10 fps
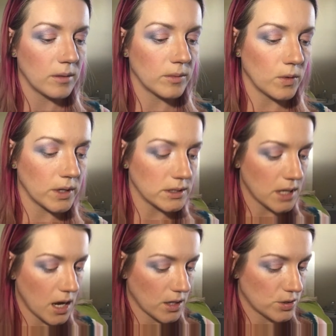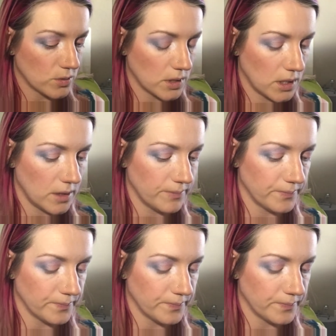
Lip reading: I'm going to actually